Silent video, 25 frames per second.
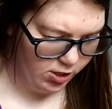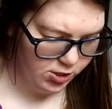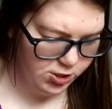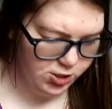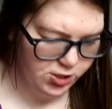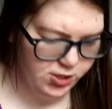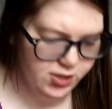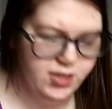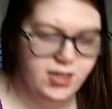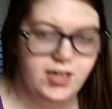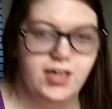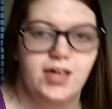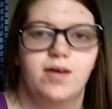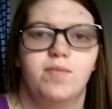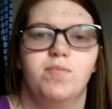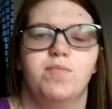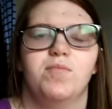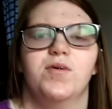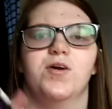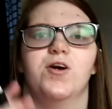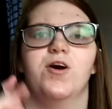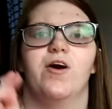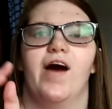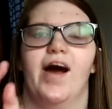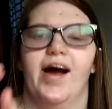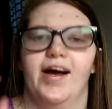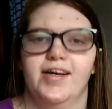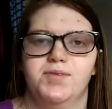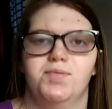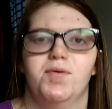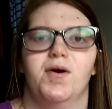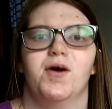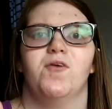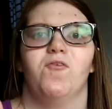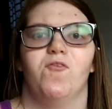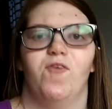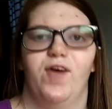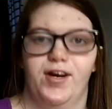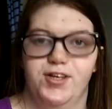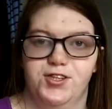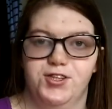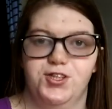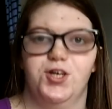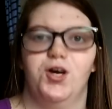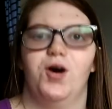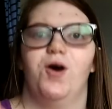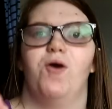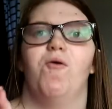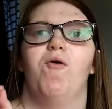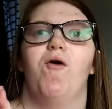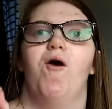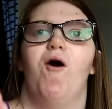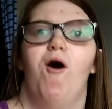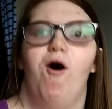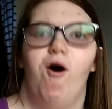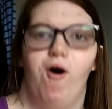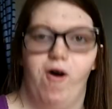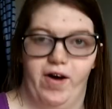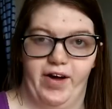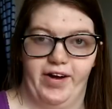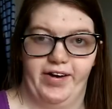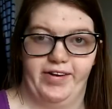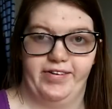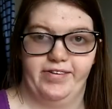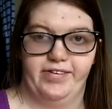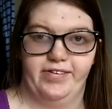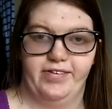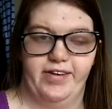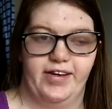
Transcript: Just keep your aspect ratio on.